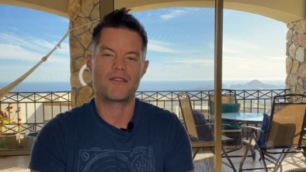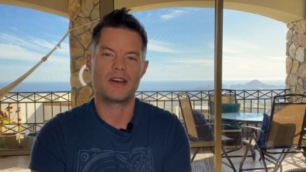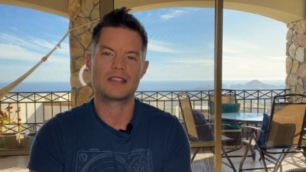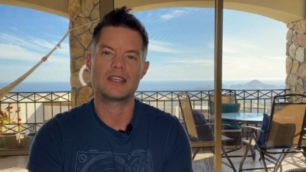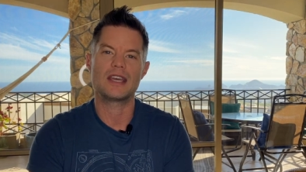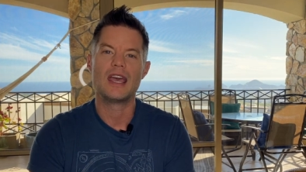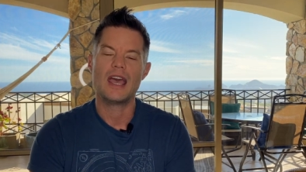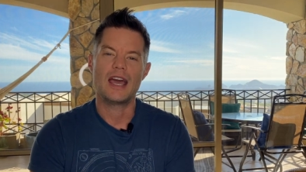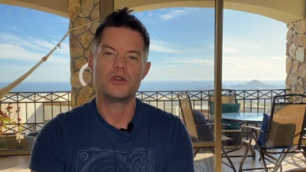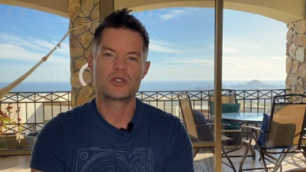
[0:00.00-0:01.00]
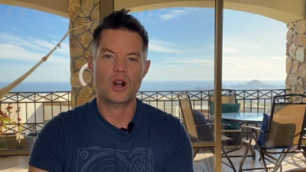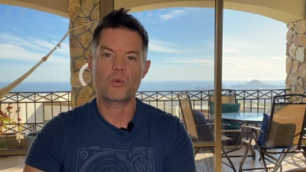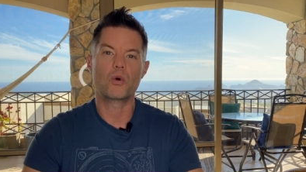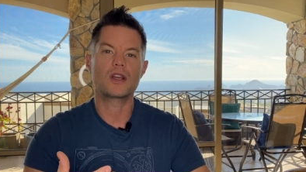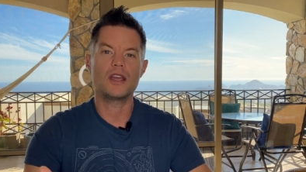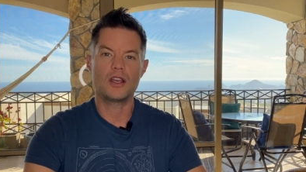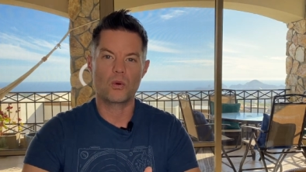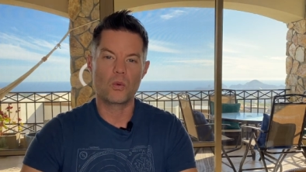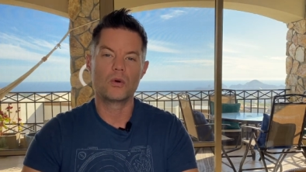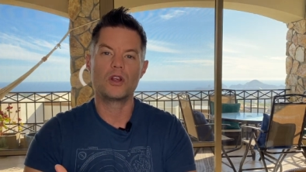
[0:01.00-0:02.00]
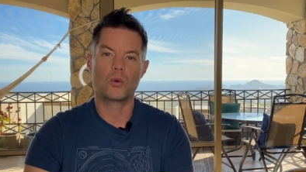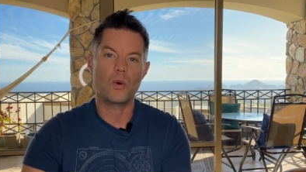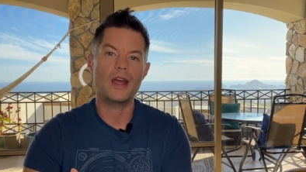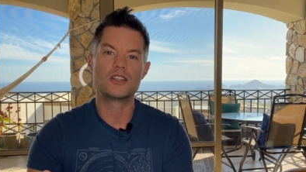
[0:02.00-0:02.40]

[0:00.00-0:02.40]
investing and you start working your way